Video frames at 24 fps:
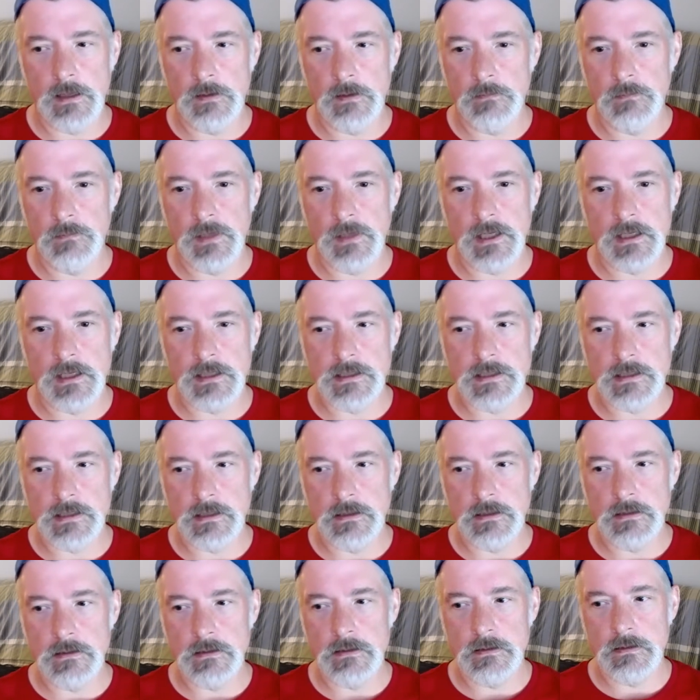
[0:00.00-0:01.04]
Because
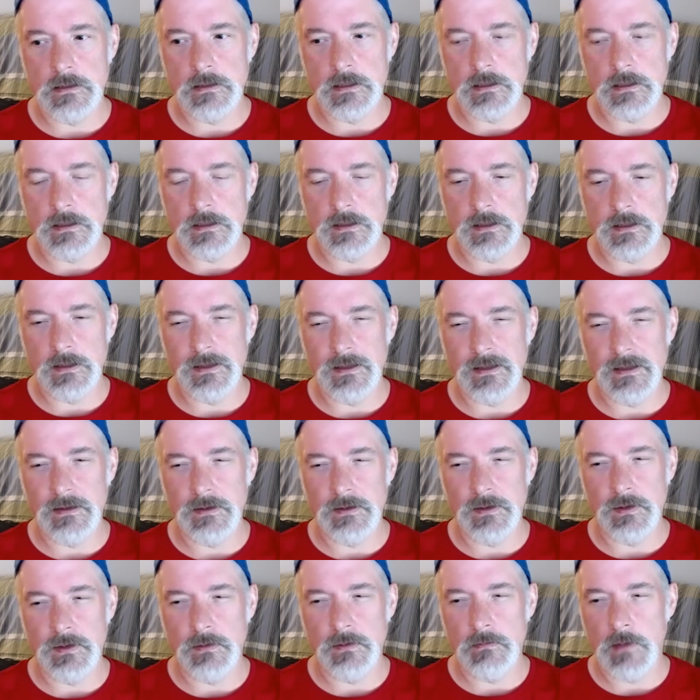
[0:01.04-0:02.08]

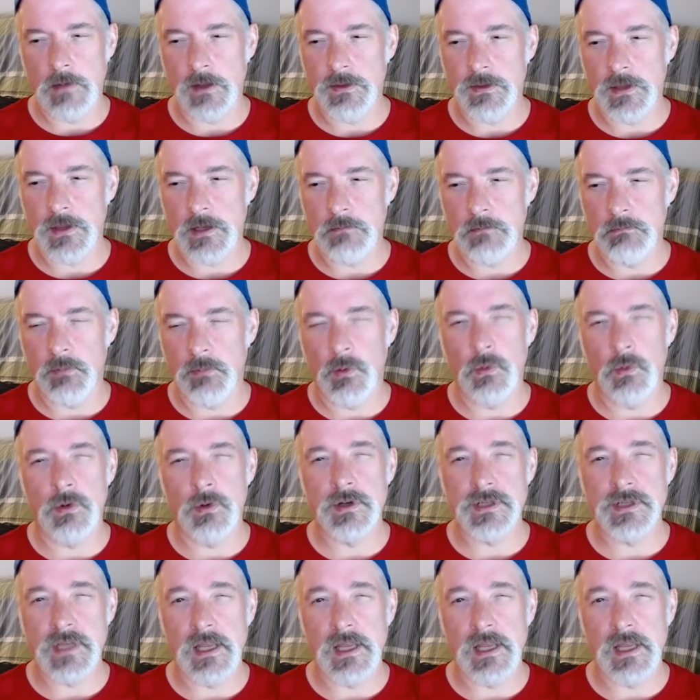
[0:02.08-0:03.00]
I think Boar's